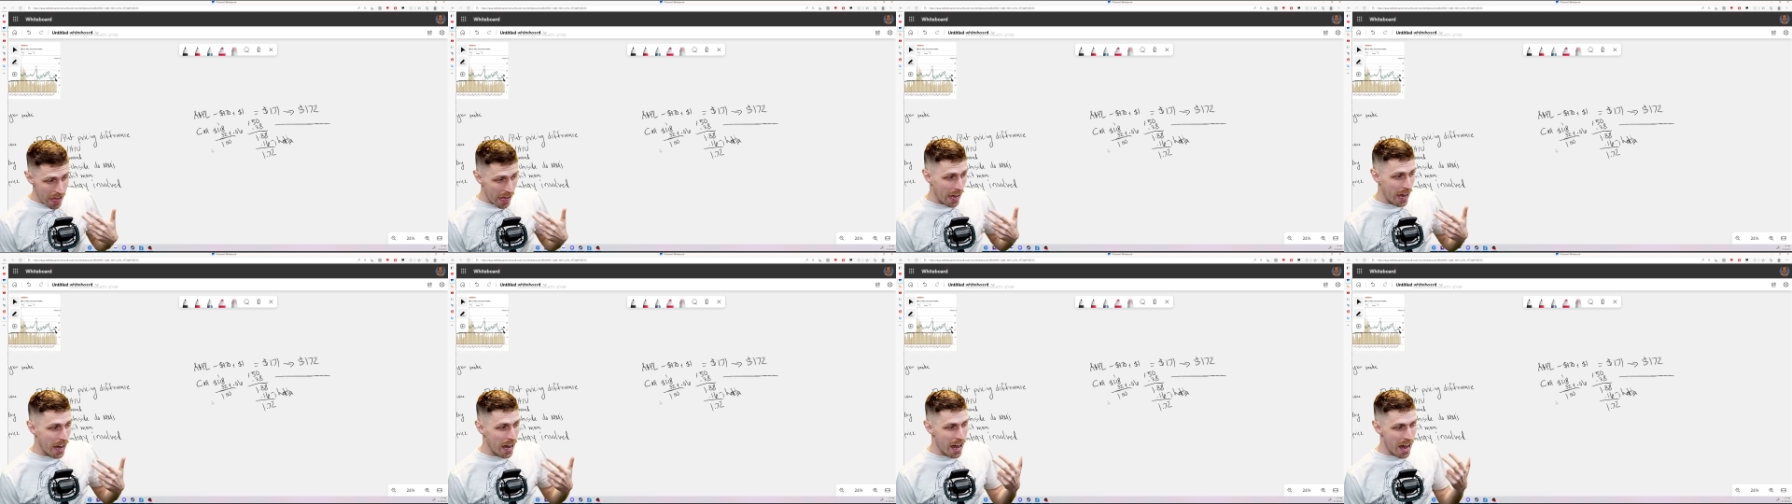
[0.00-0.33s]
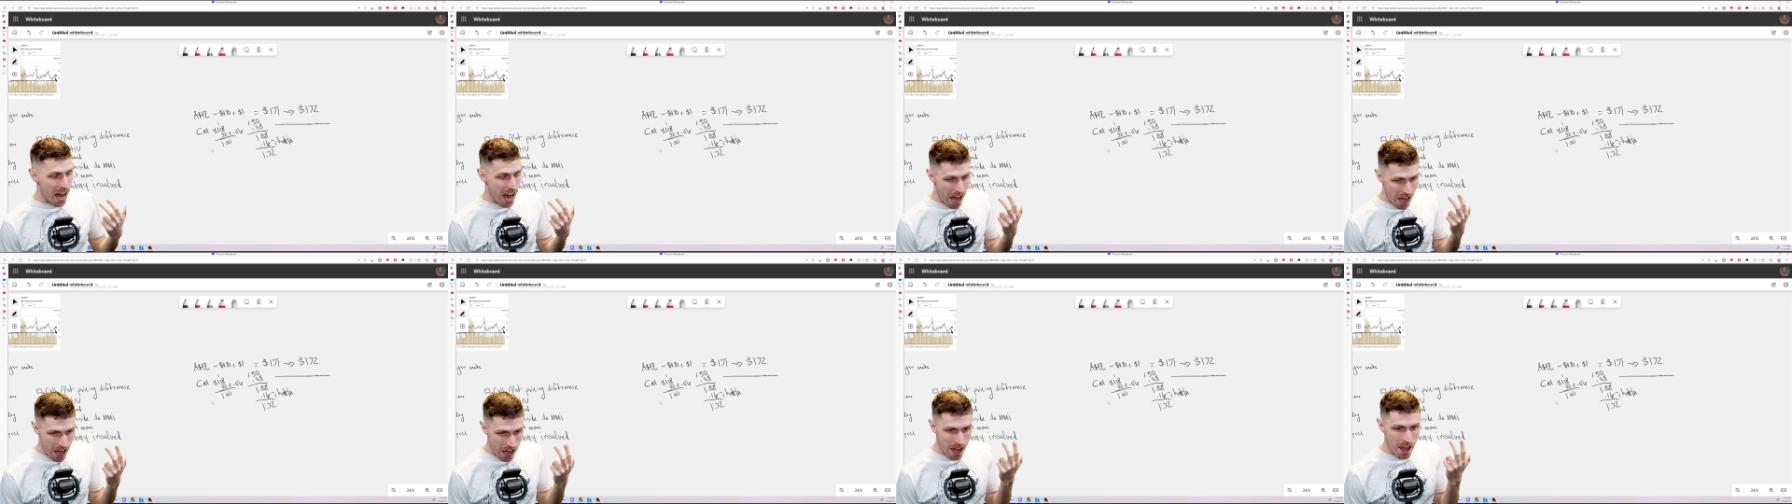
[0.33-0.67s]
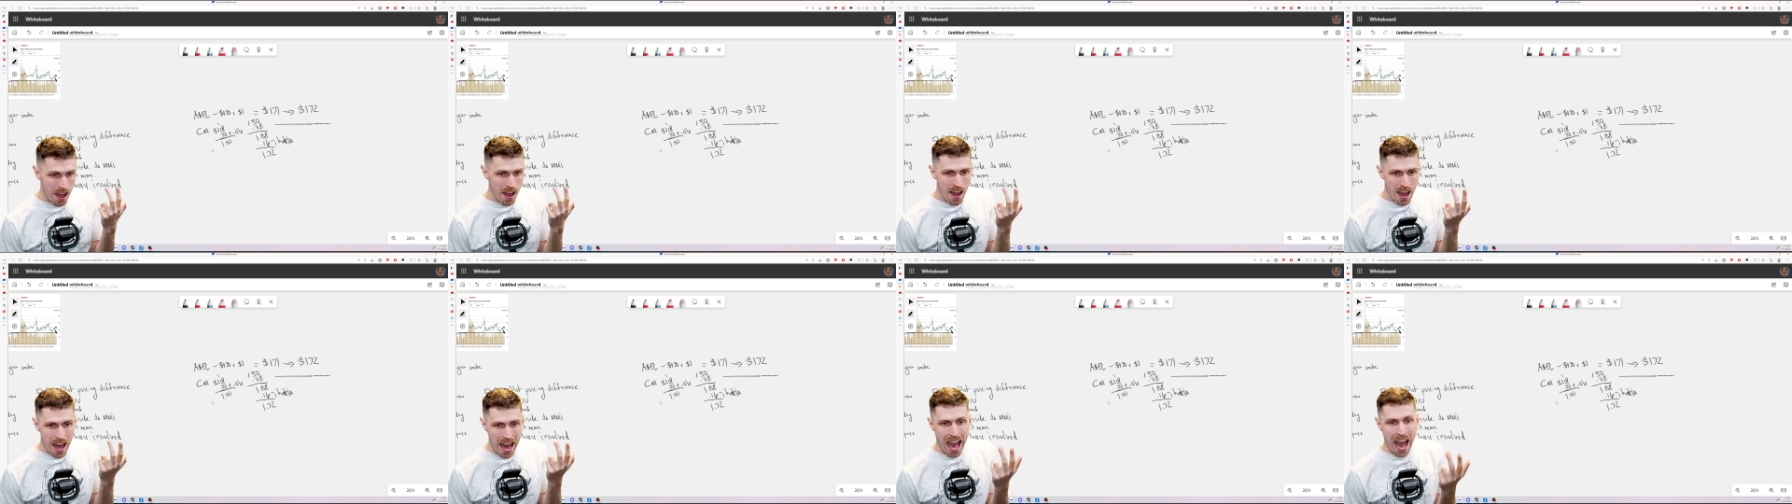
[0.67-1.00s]

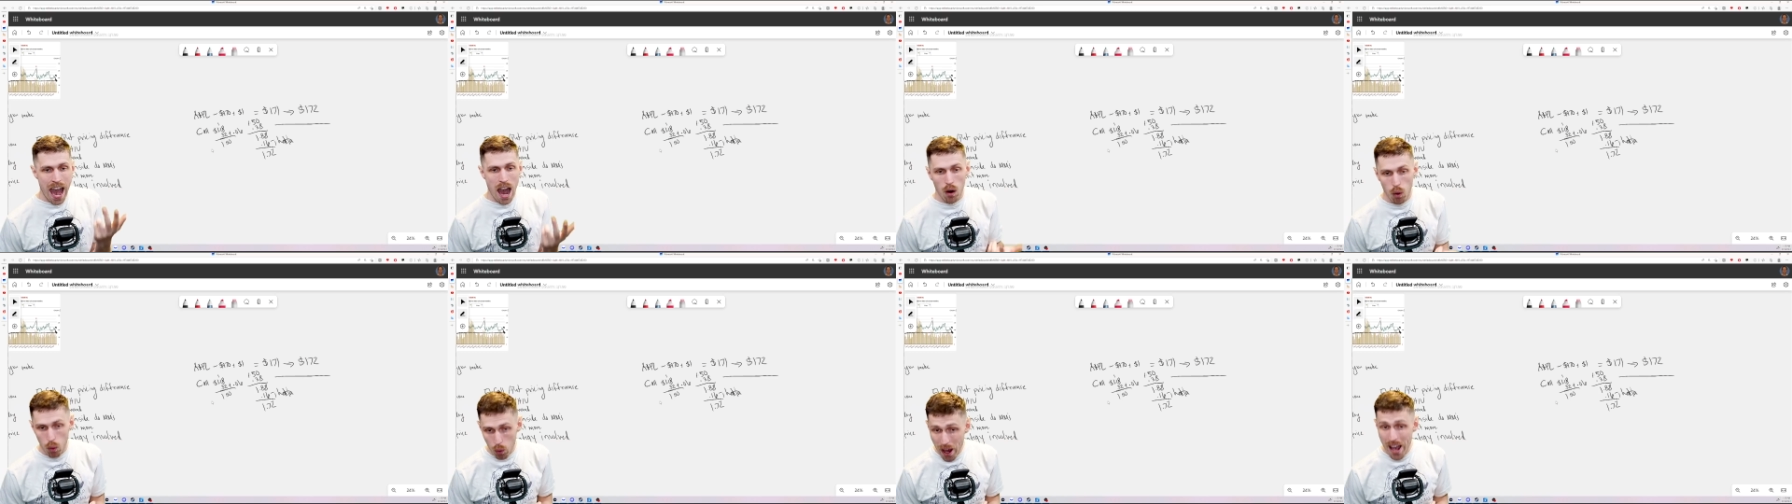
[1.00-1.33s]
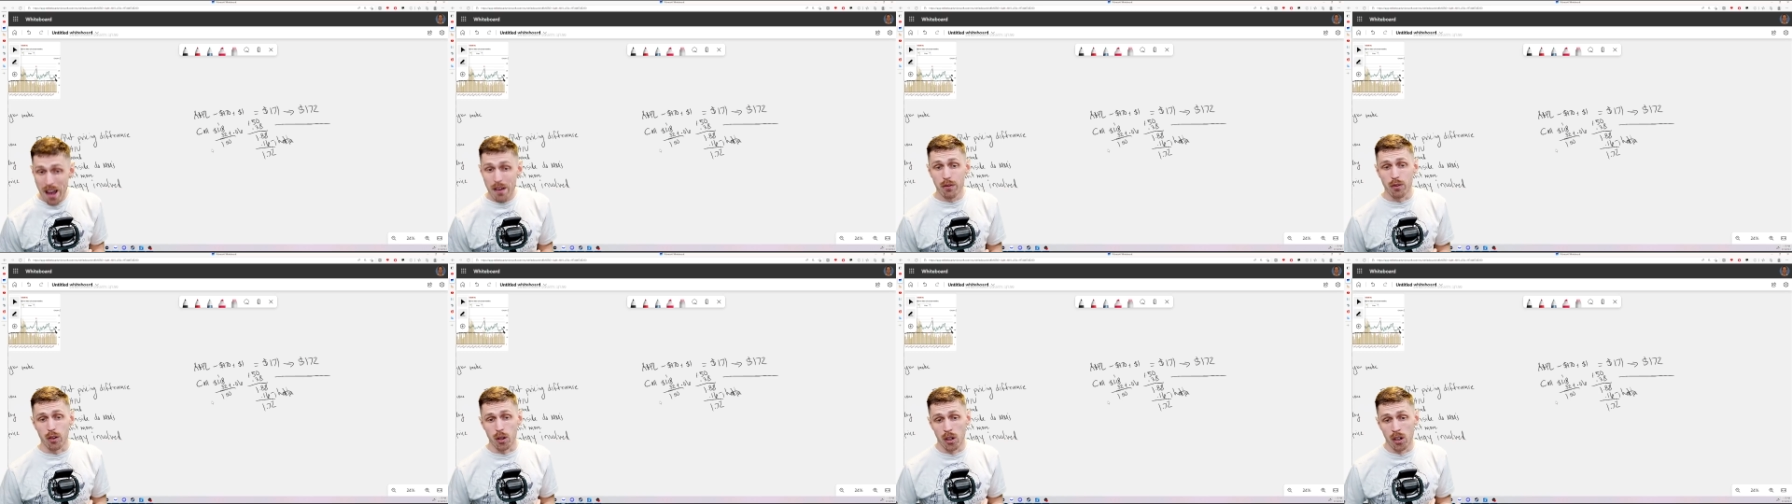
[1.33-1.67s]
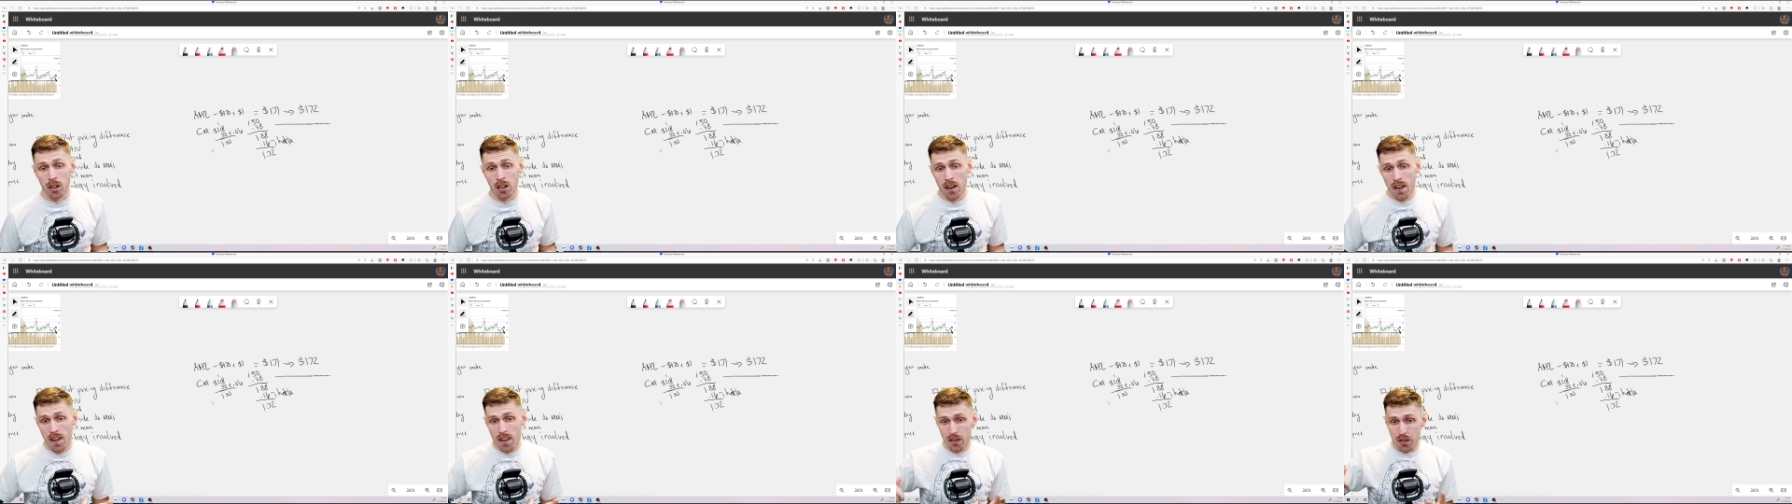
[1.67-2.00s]

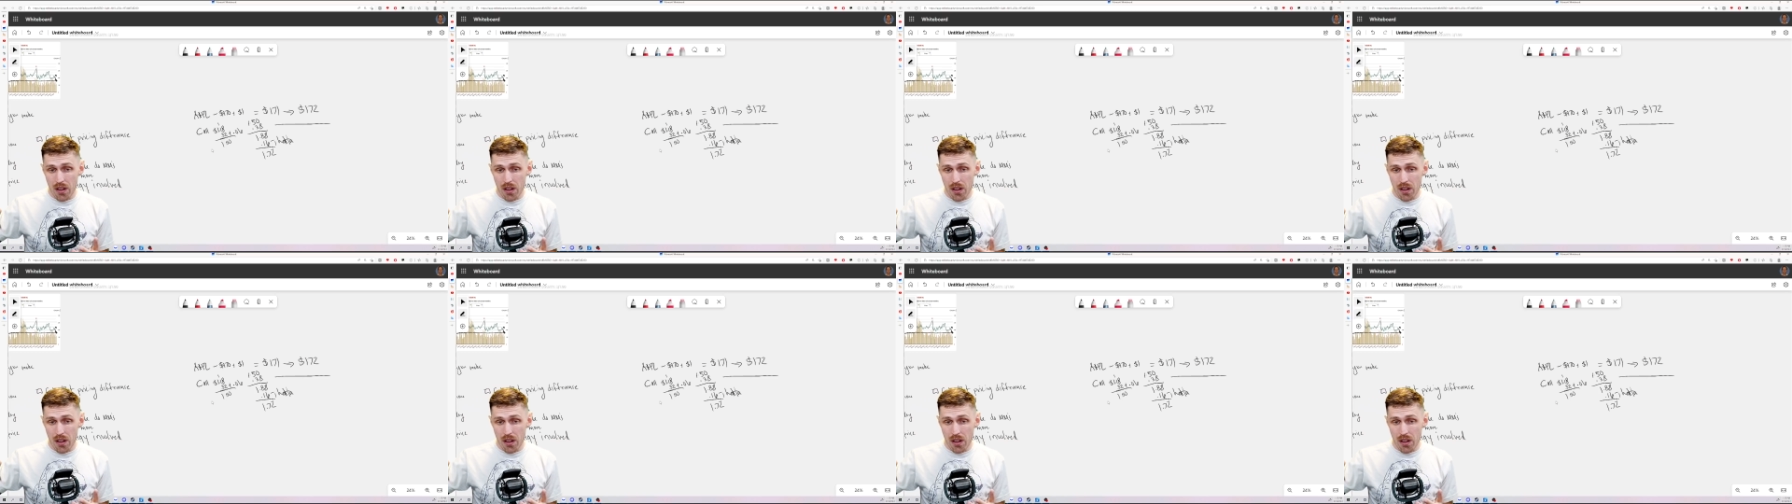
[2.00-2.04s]
However,